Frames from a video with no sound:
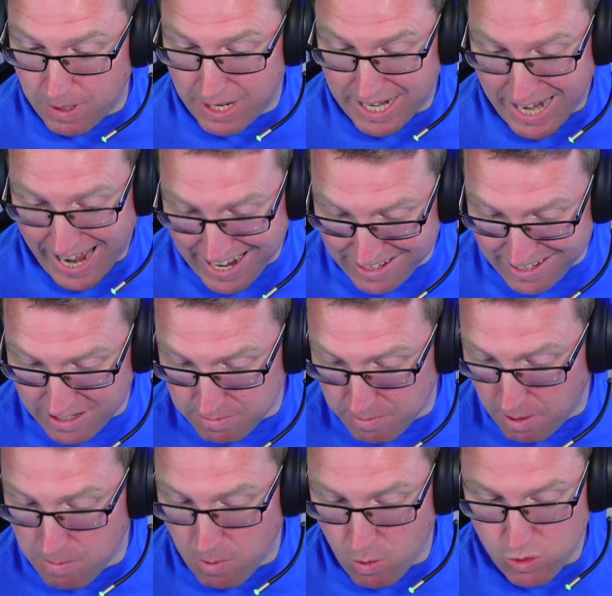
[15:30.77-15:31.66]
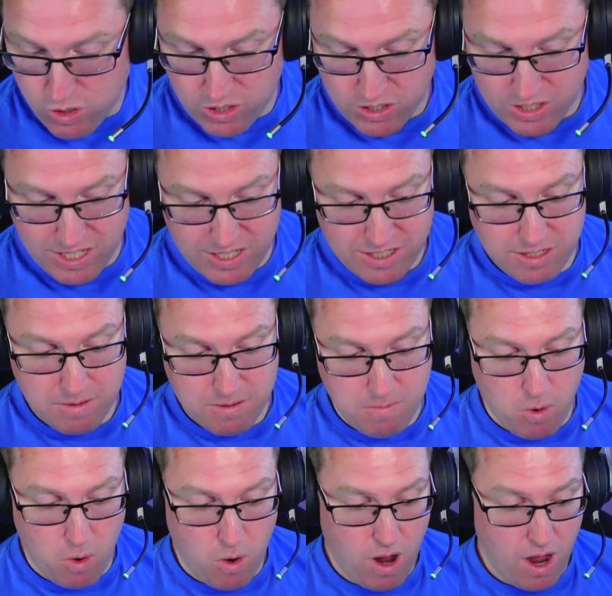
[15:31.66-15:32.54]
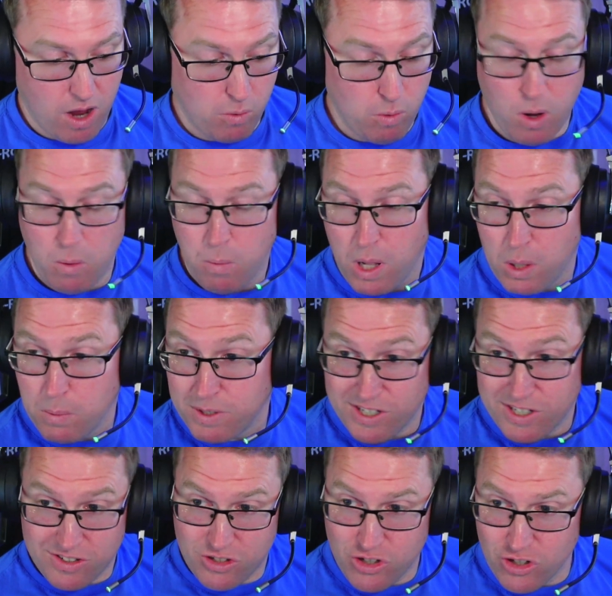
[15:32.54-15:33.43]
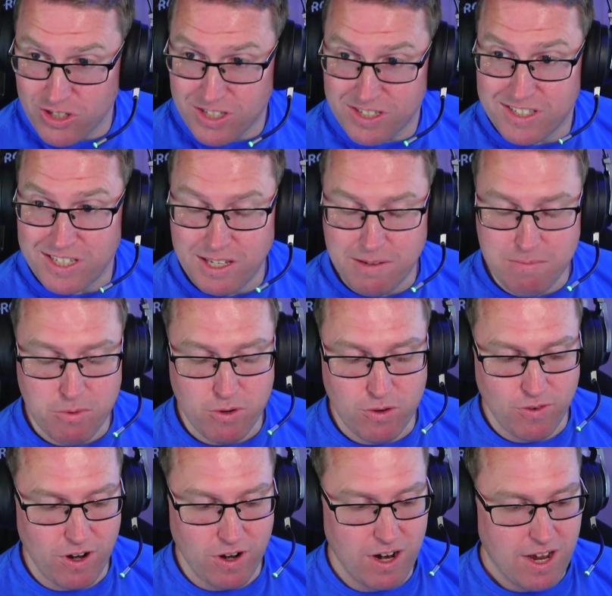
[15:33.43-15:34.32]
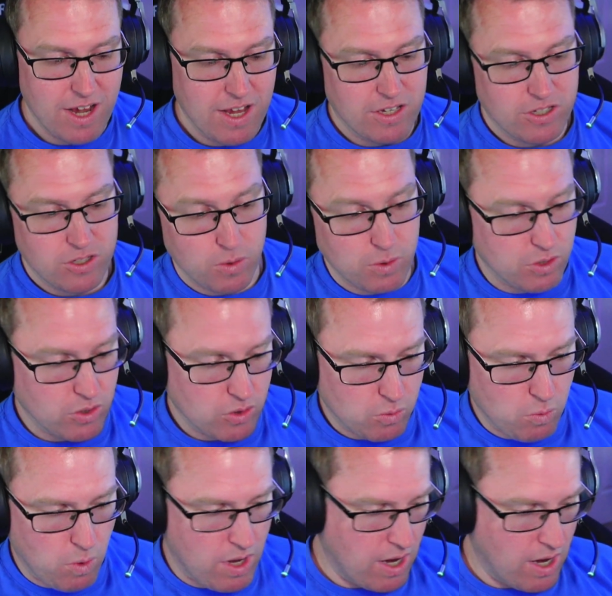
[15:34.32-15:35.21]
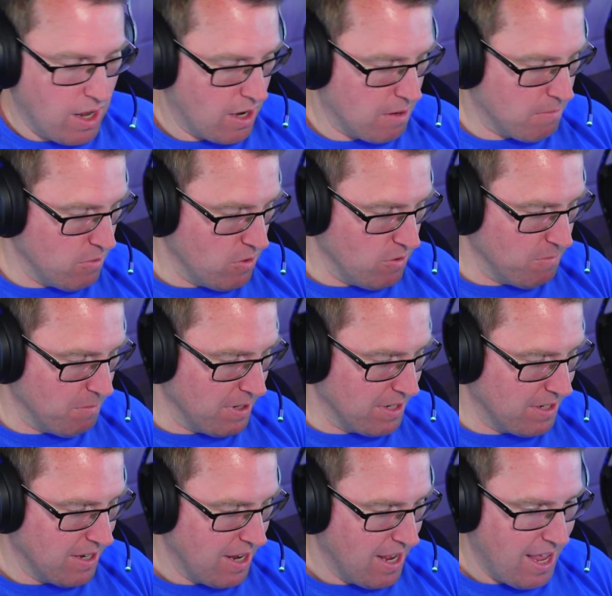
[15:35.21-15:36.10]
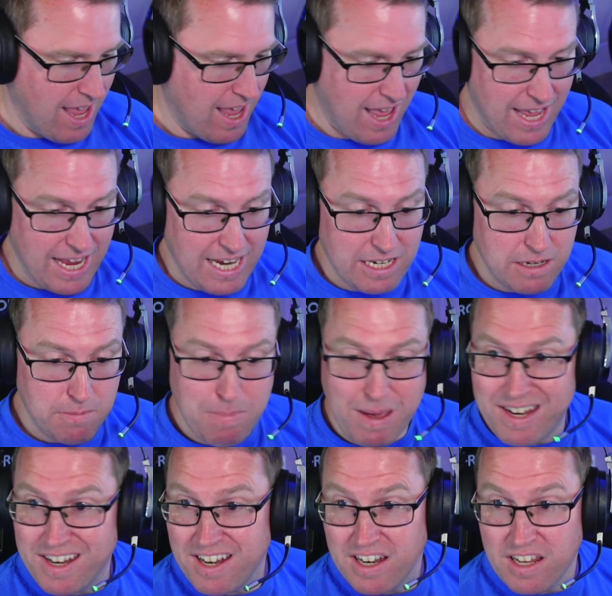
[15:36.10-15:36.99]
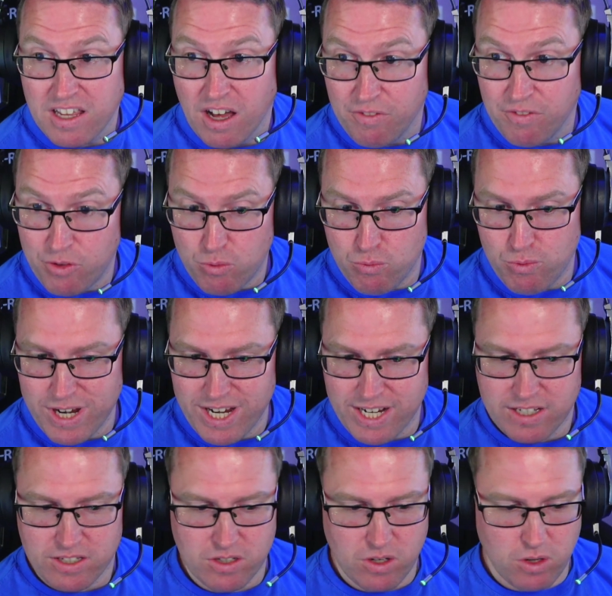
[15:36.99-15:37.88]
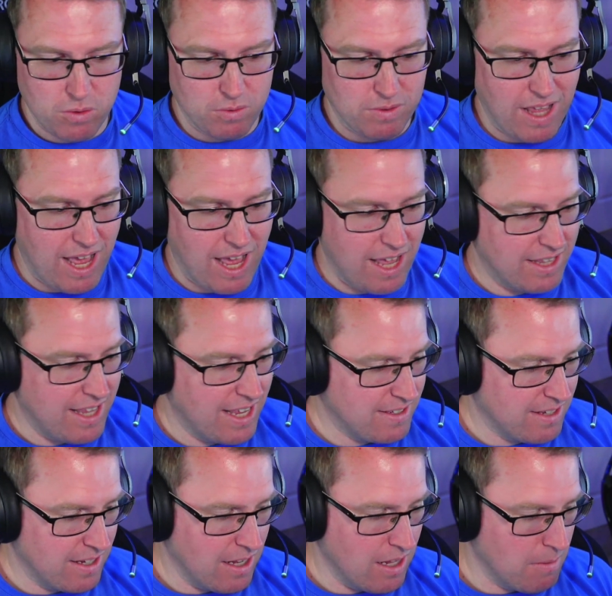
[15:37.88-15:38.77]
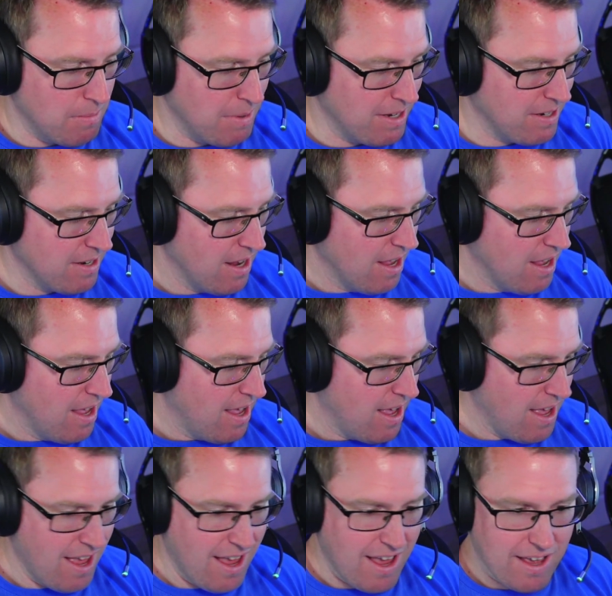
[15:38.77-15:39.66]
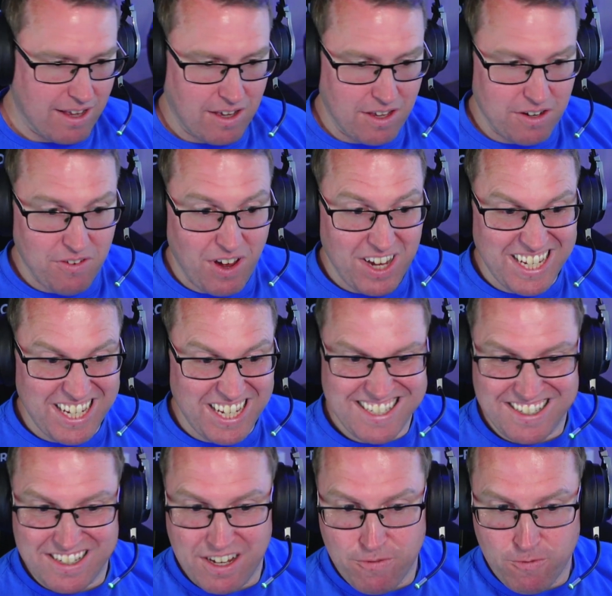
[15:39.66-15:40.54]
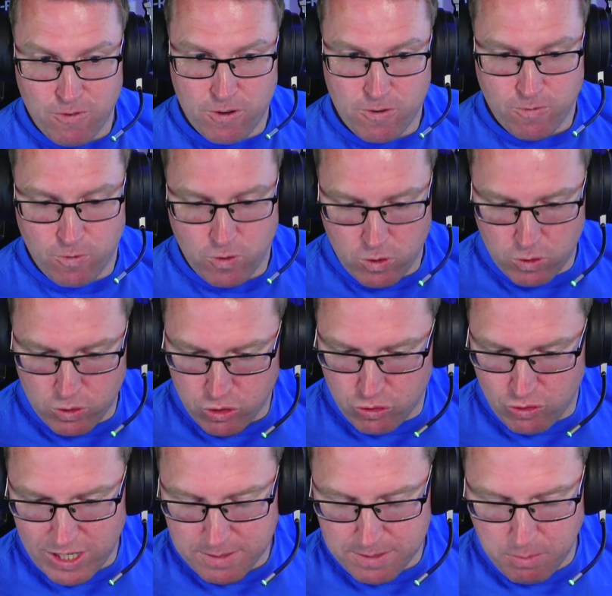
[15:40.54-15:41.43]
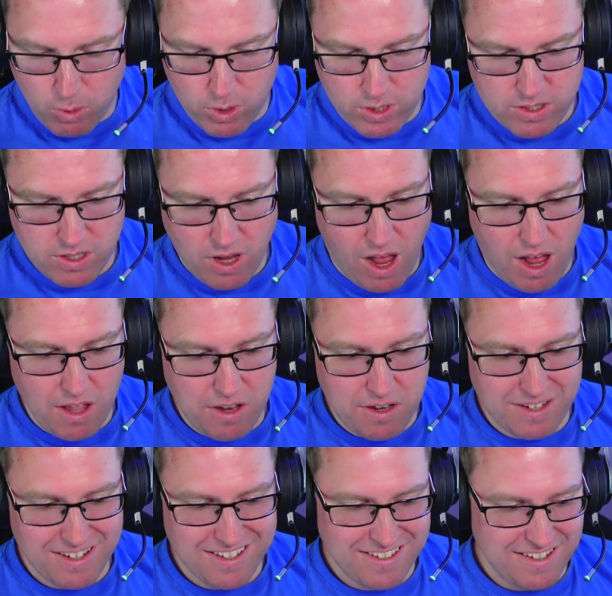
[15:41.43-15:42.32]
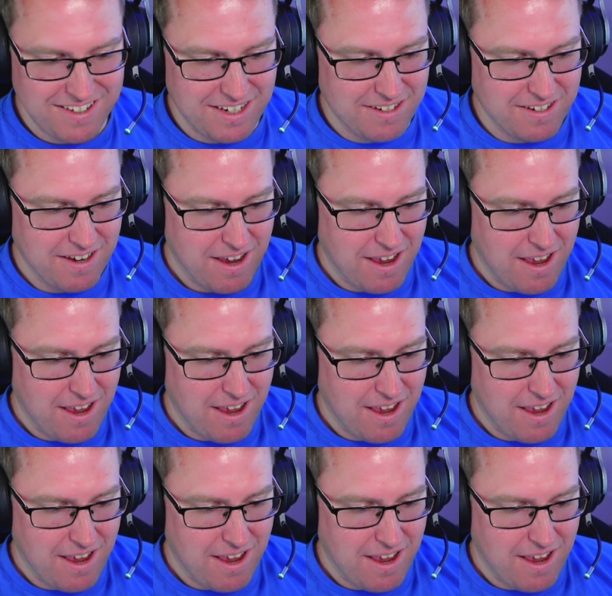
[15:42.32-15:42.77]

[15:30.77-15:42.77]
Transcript: It handles my motion system quite well, which is just a seat mover. So it does quite a lot of movement independently of the rig. So that's a little bit kind of, I guess, different for those stress points on the seat.